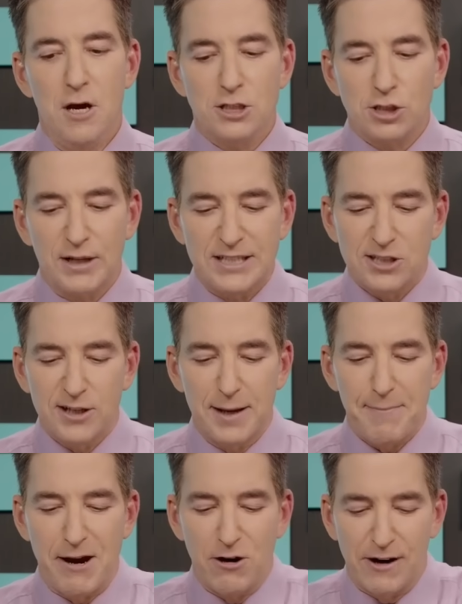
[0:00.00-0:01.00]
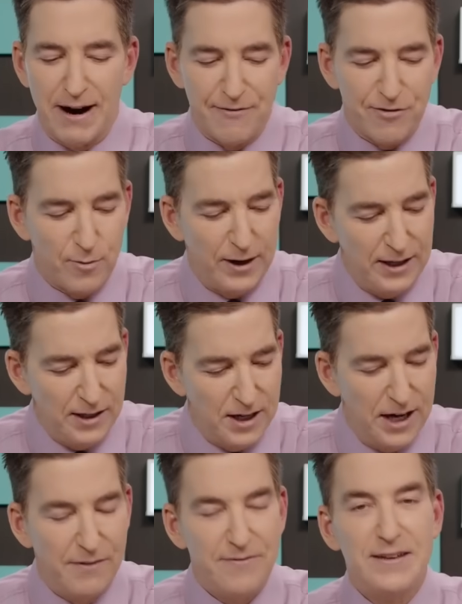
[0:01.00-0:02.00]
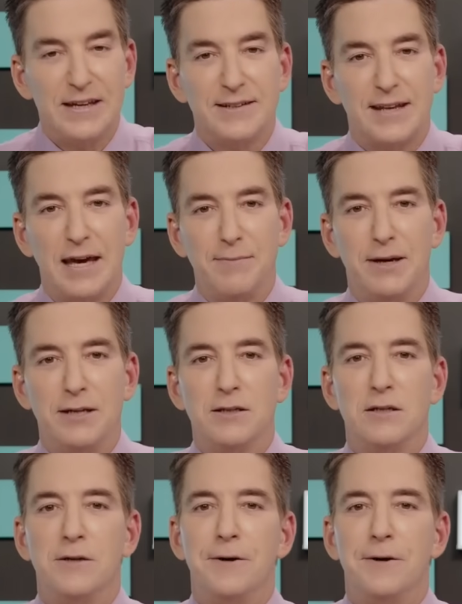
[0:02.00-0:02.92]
So let's look at paragraph 3 of the indictment.